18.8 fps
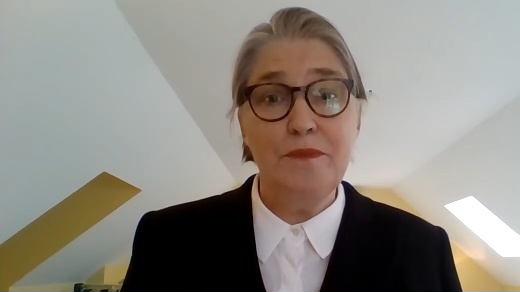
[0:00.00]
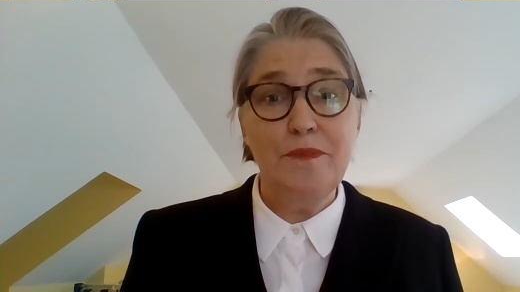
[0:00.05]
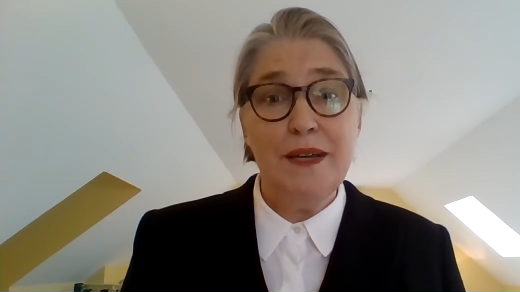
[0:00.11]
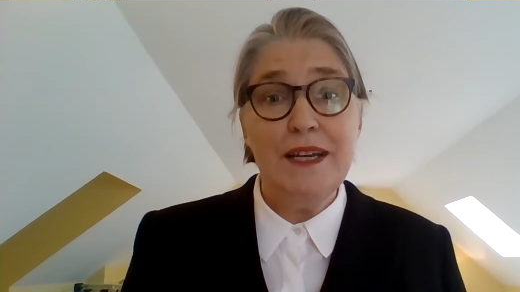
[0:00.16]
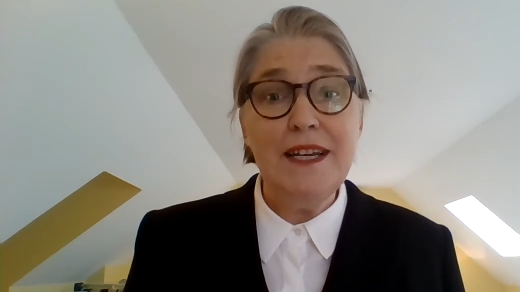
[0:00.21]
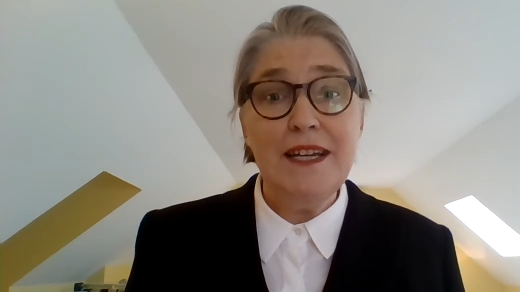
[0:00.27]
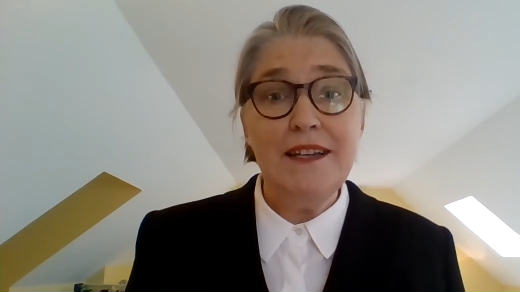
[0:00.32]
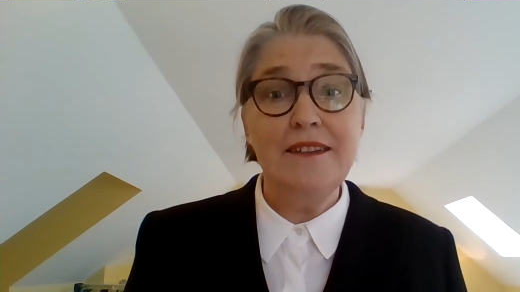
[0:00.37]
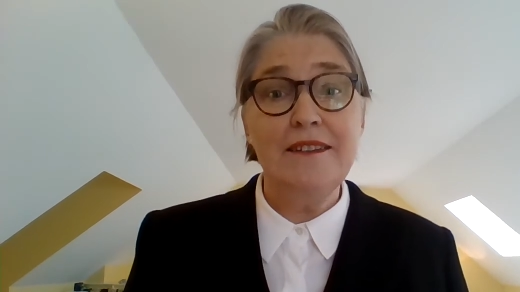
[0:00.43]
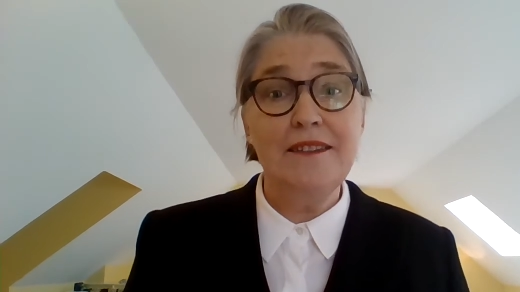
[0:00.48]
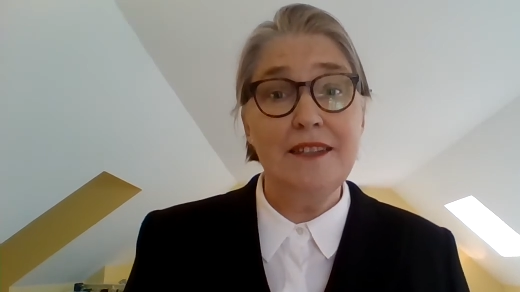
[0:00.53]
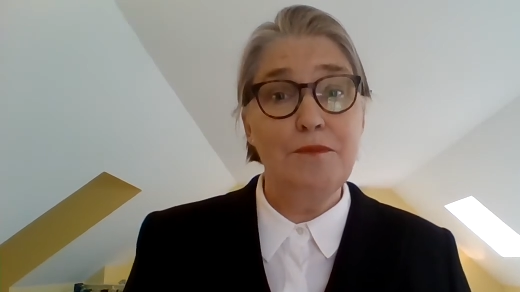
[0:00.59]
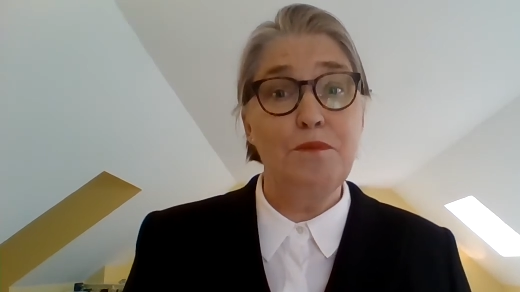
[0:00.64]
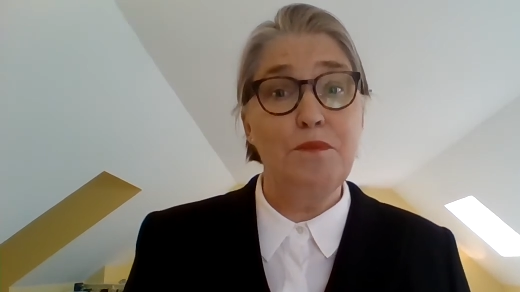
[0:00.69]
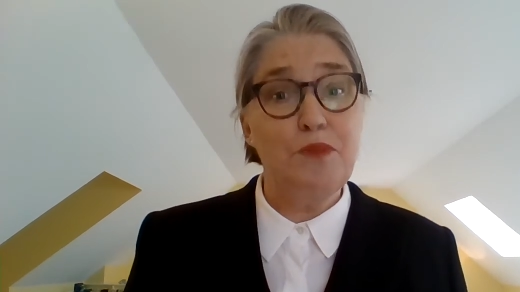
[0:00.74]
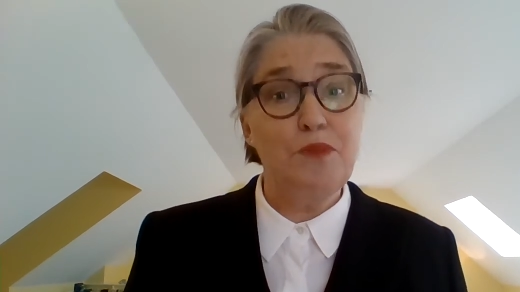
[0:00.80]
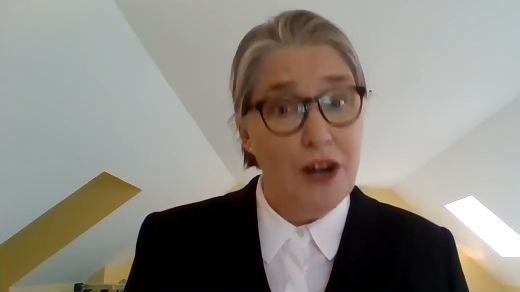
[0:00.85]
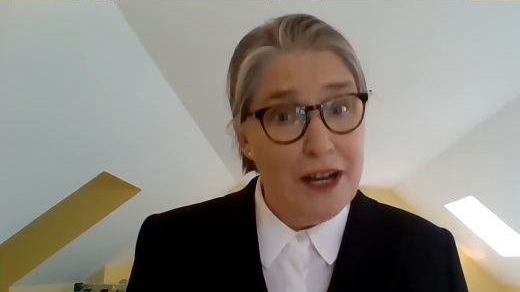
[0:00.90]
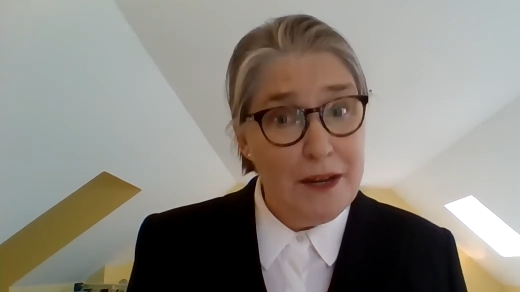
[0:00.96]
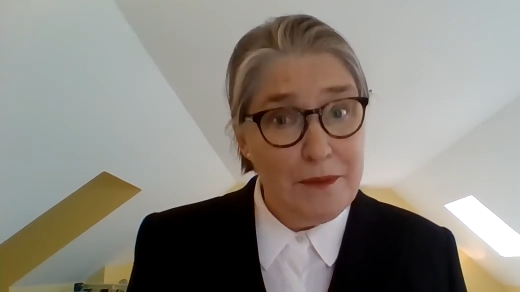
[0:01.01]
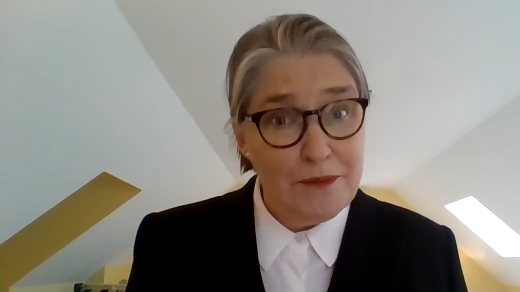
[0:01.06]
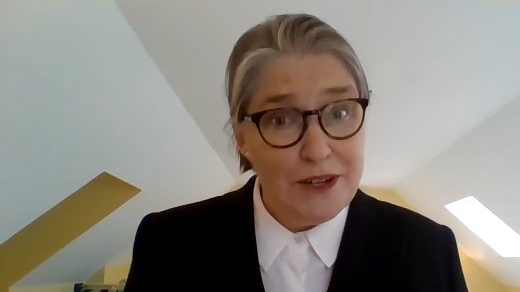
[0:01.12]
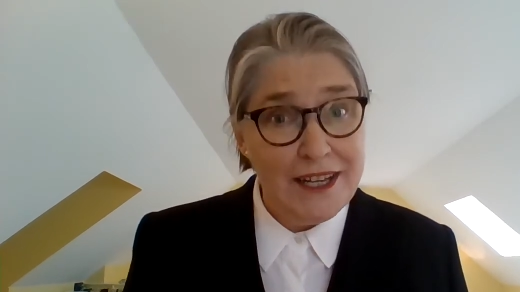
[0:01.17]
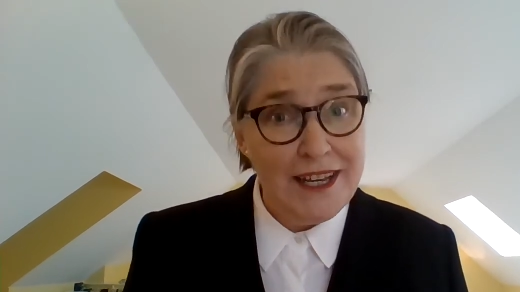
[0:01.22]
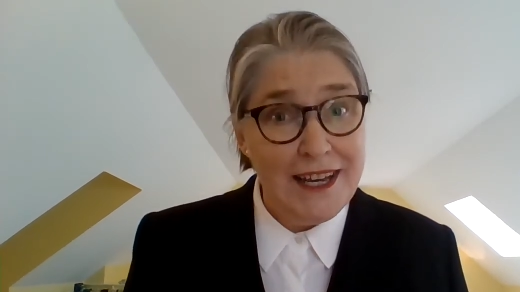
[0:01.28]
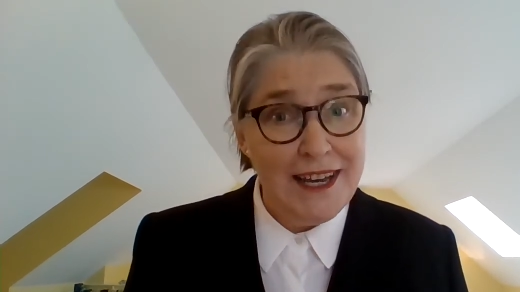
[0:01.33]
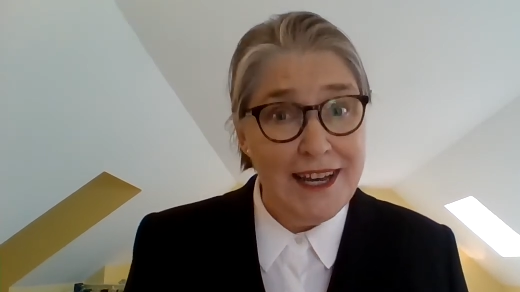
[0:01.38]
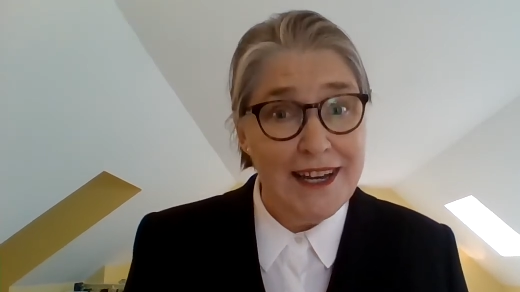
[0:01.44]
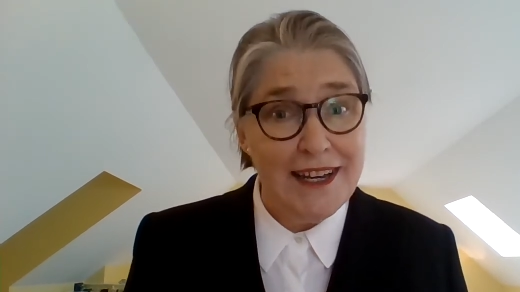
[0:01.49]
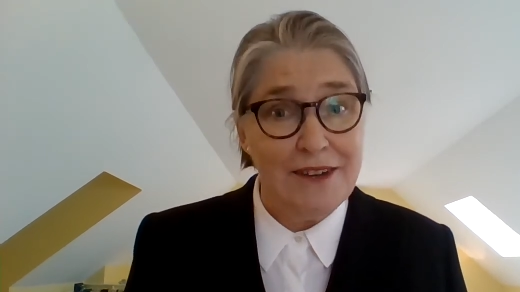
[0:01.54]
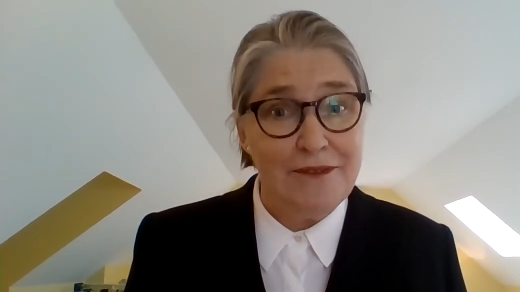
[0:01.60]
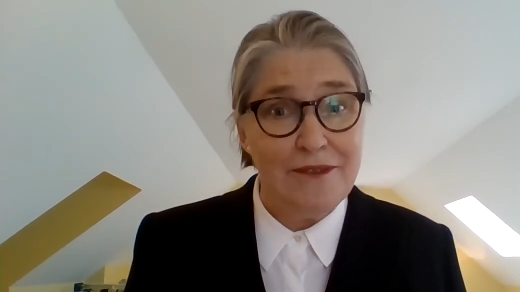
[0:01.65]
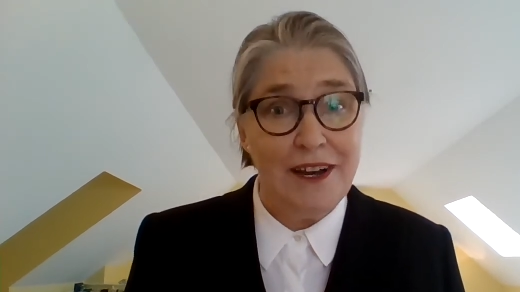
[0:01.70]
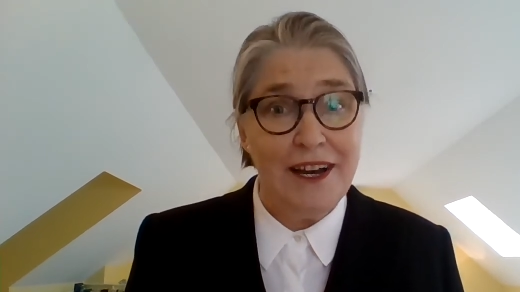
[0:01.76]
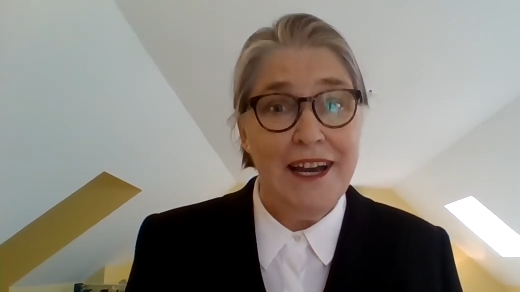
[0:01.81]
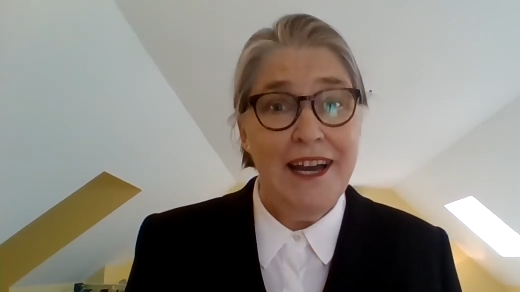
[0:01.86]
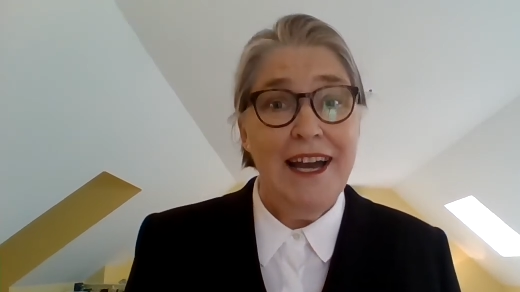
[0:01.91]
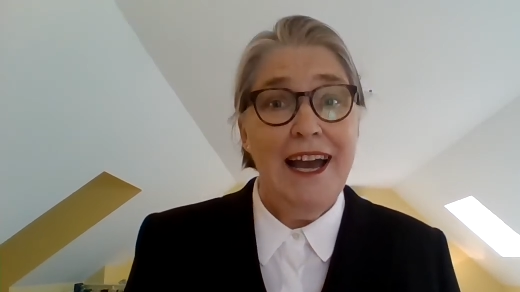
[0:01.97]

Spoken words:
be the primary caregiver